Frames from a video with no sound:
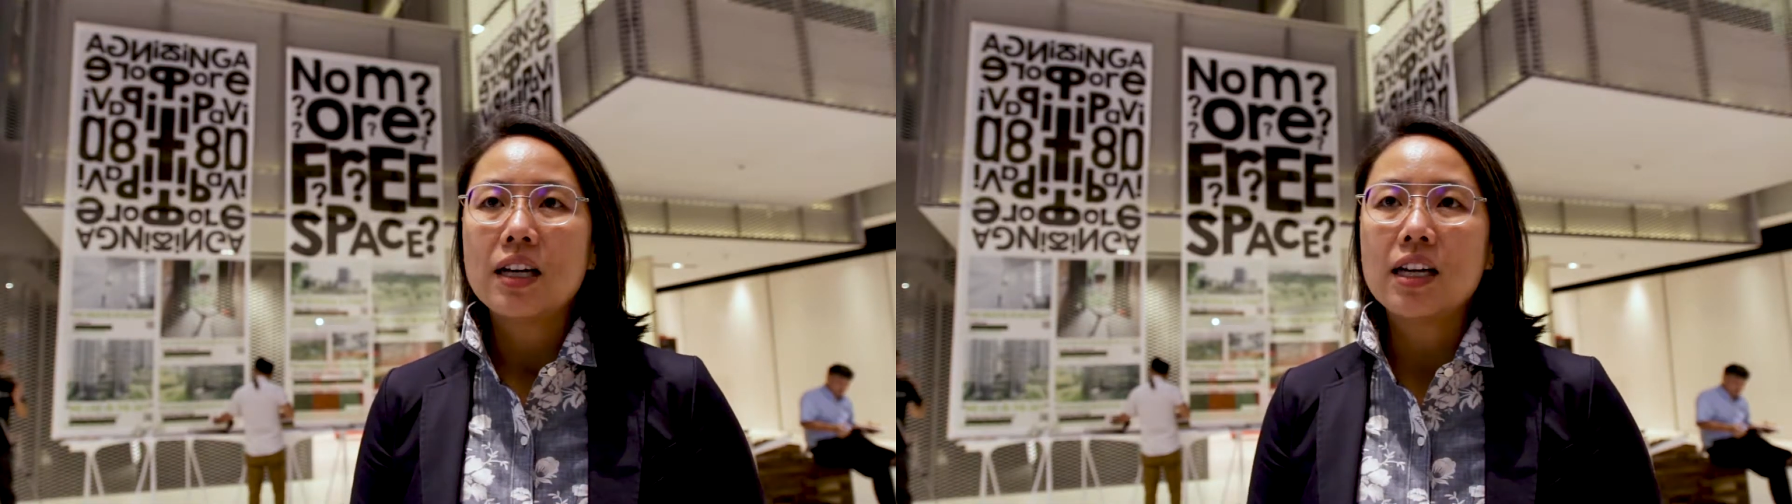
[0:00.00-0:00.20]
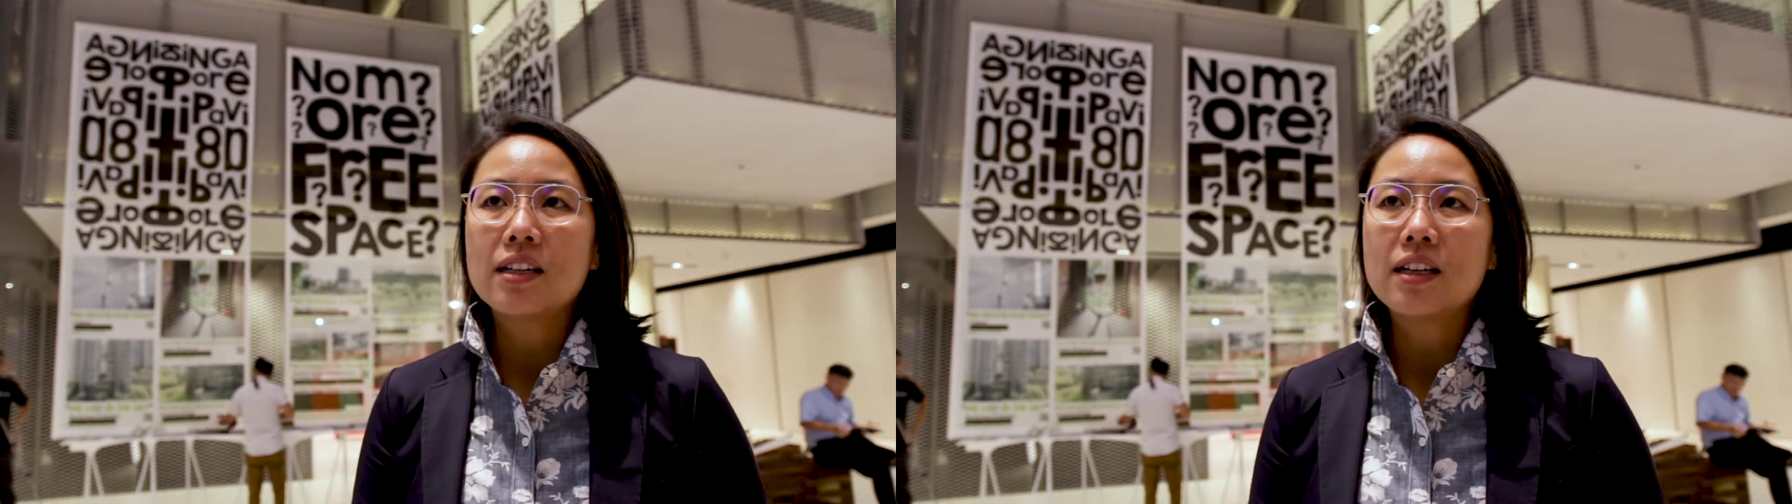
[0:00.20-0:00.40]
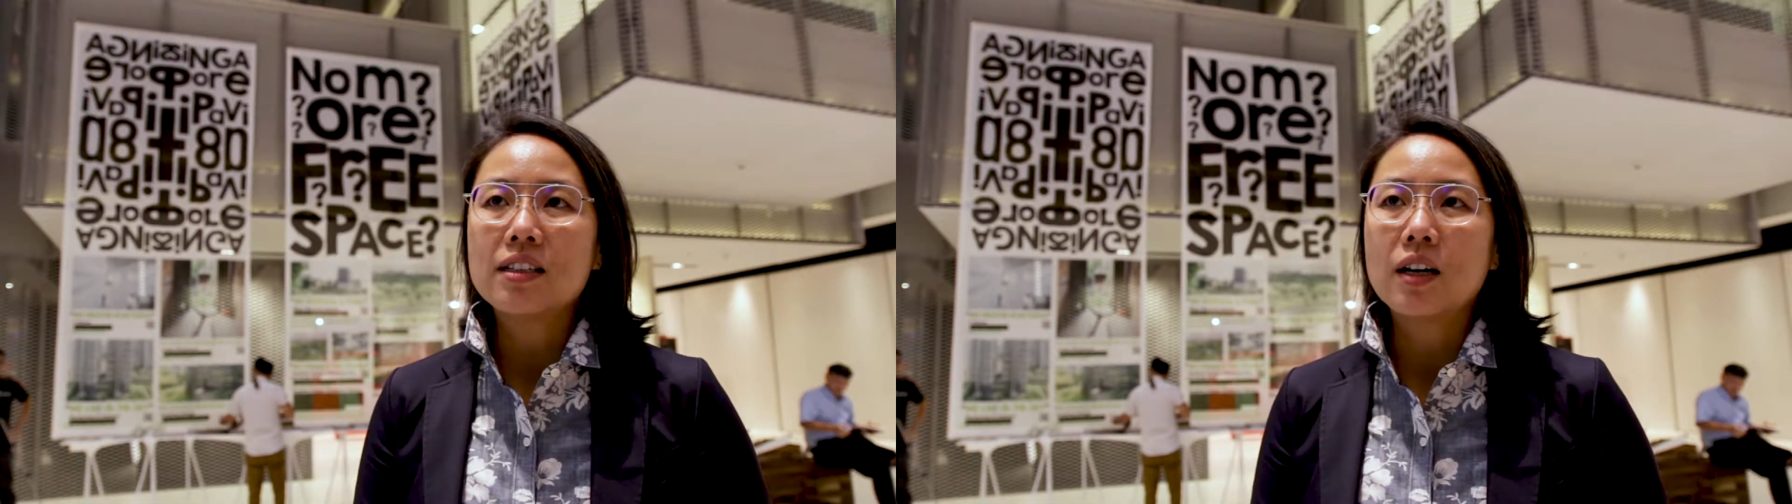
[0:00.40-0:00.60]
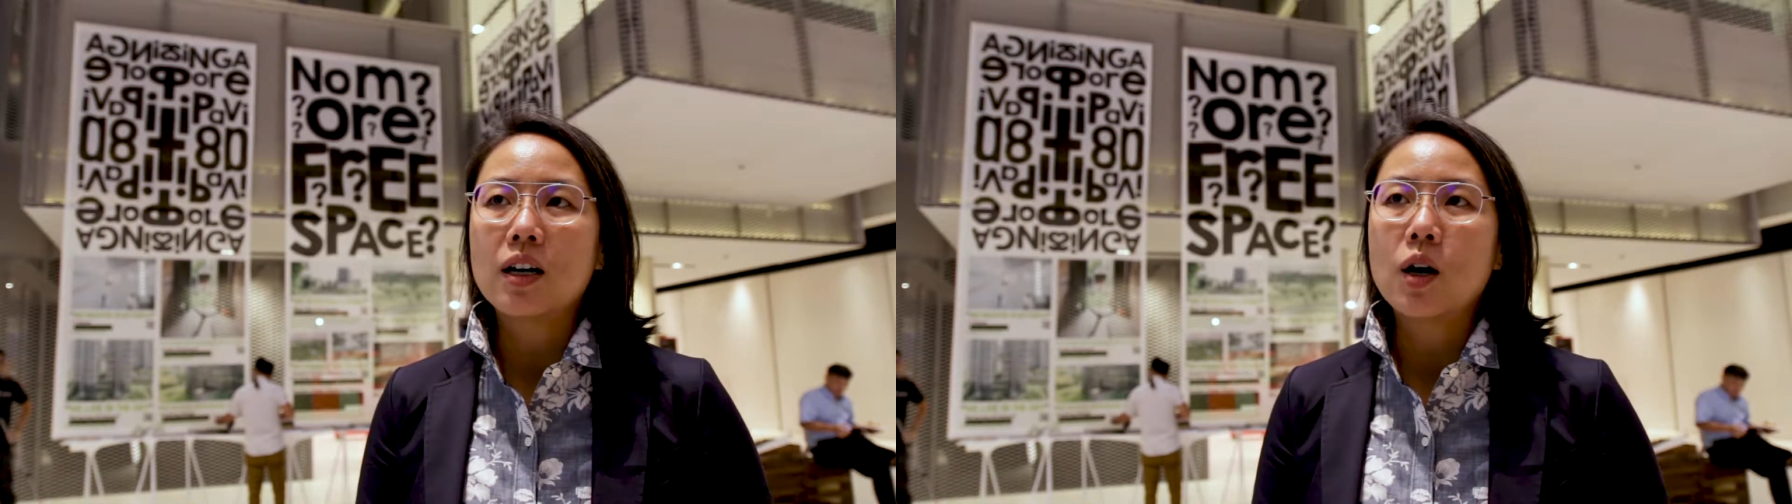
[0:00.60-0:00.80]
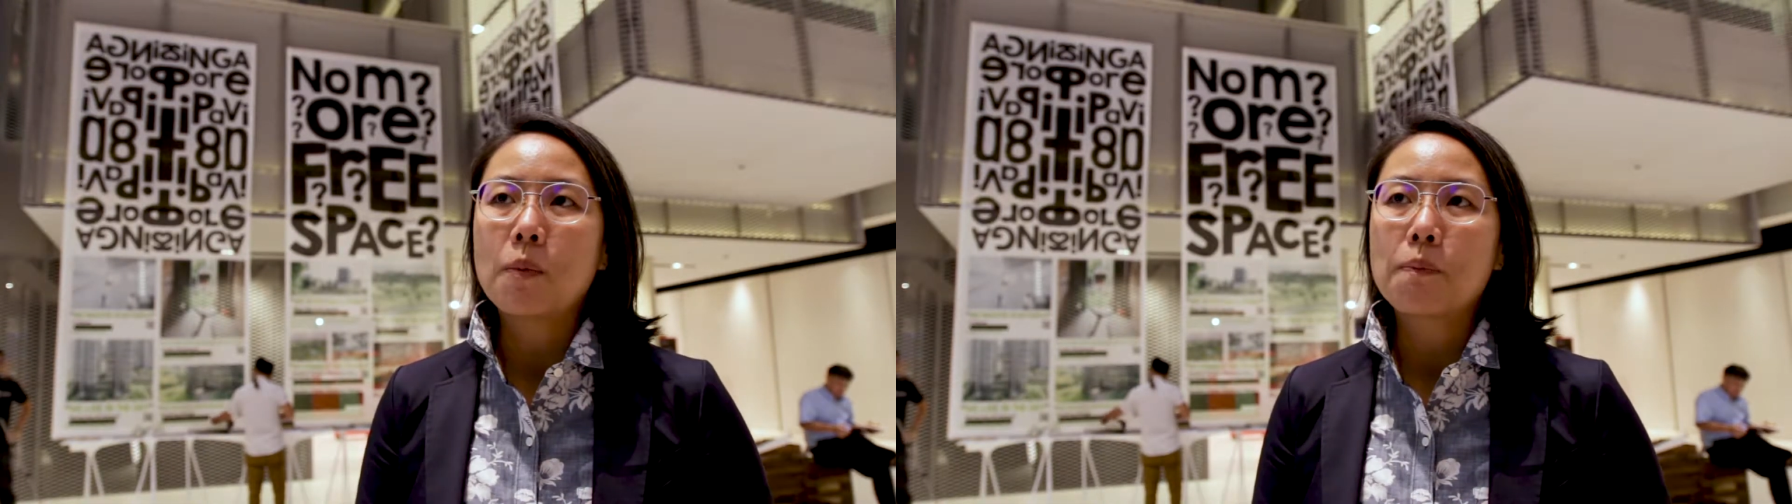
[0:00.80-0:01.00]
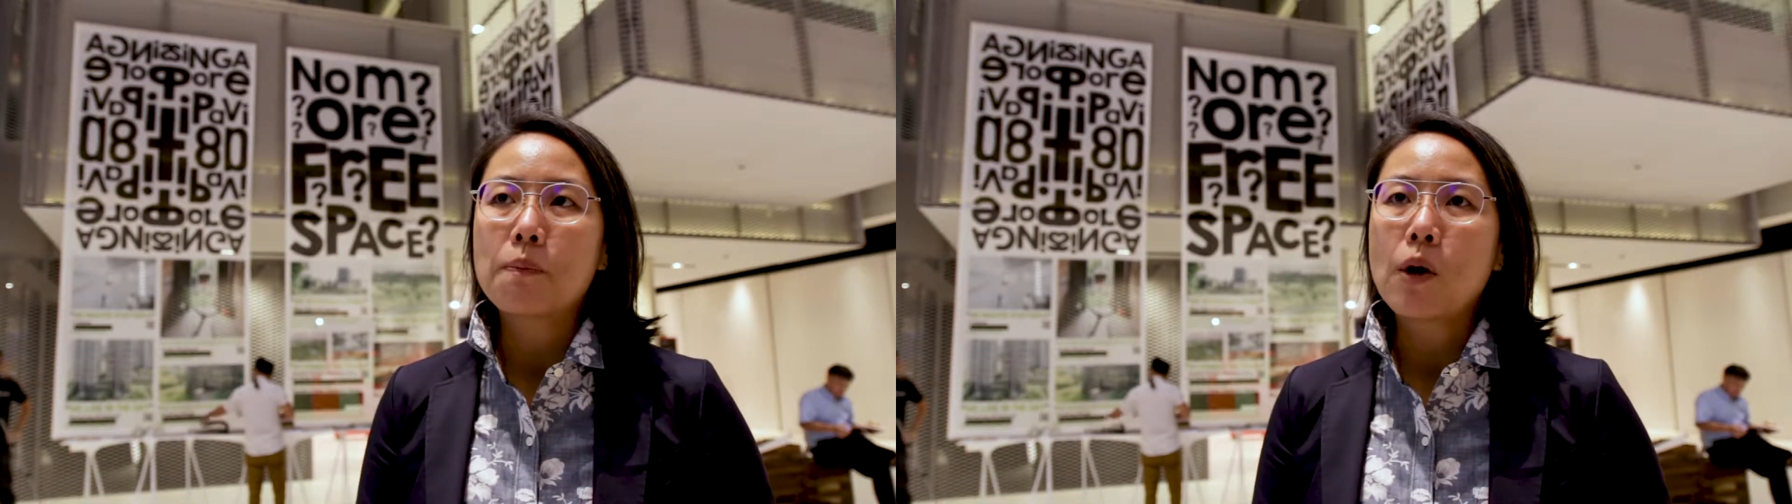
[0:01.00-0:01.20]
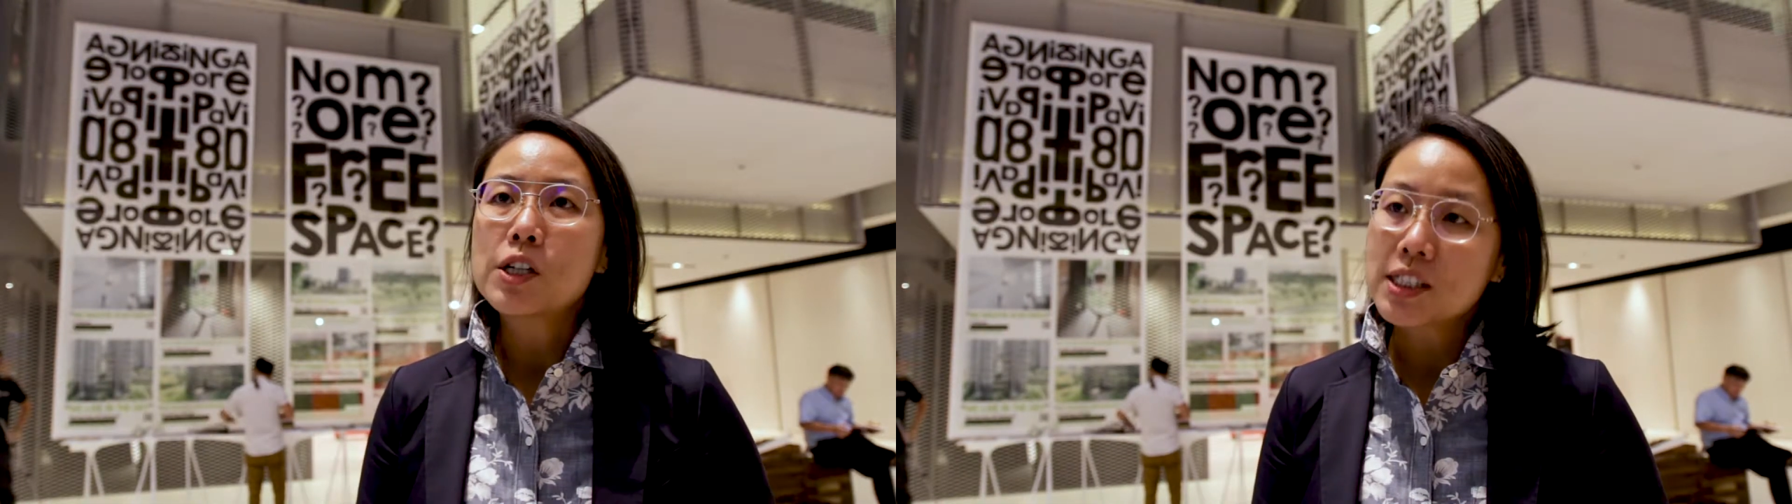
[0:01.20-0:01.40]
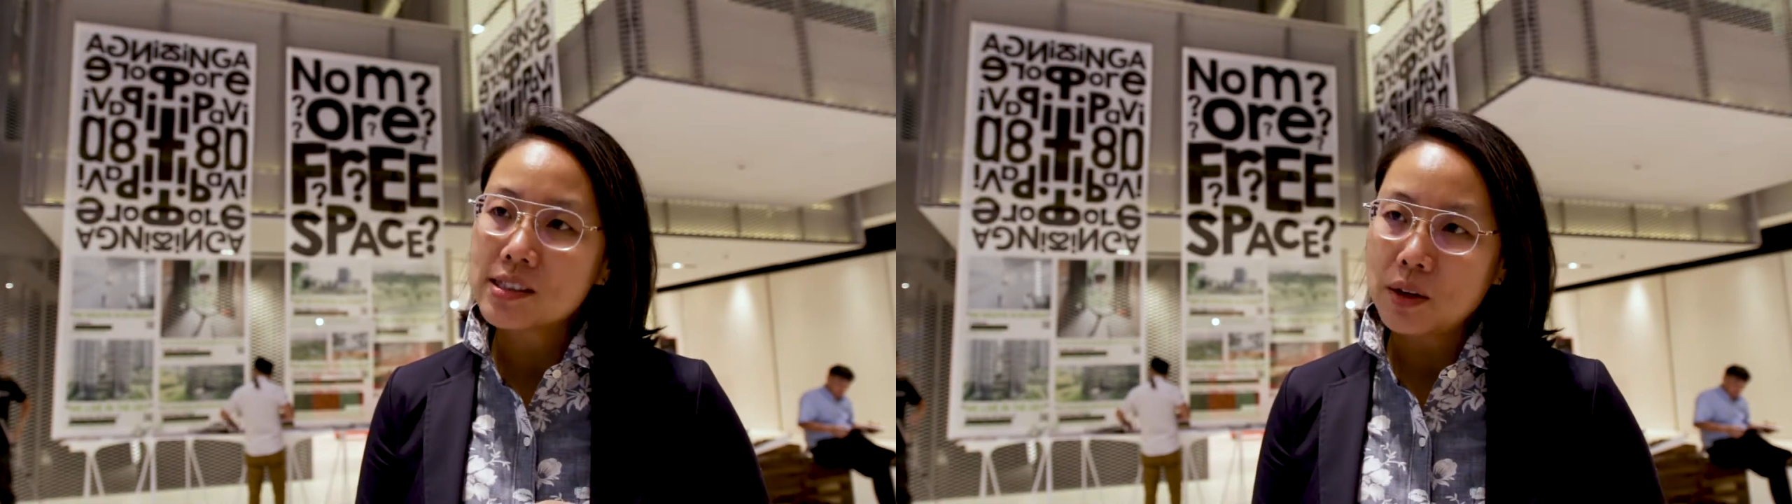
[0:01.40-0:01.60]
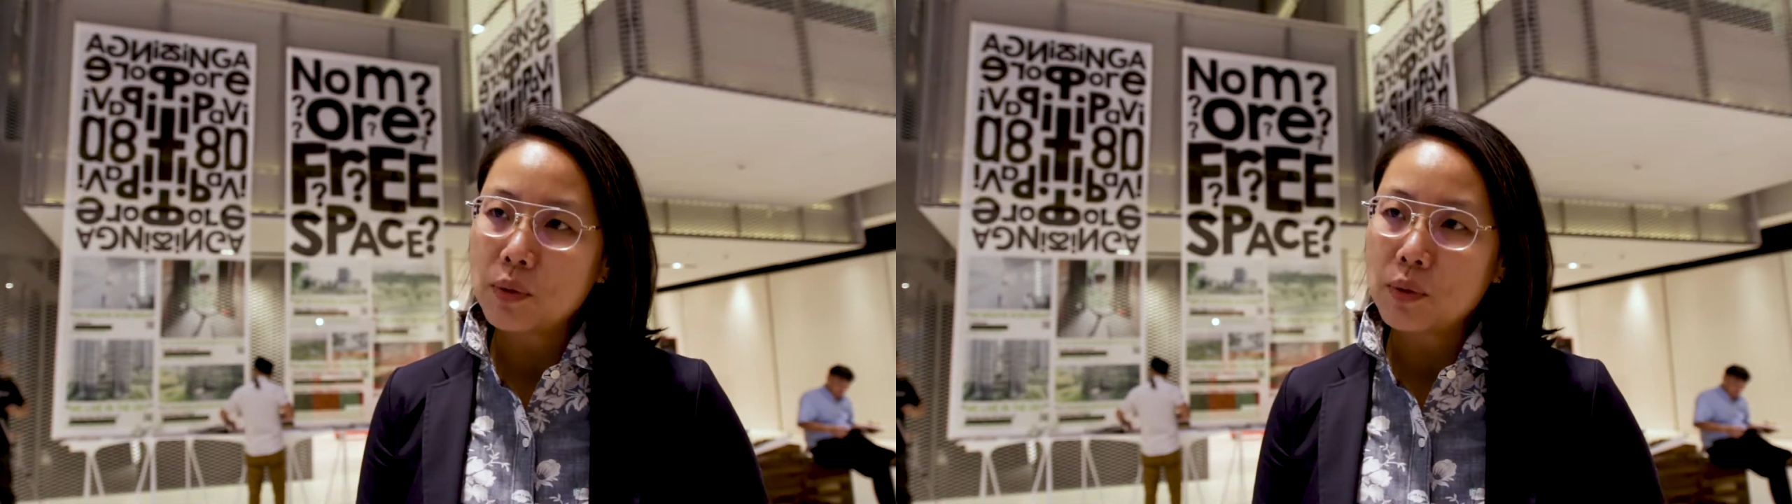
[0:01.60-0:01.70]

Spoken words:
in the projects that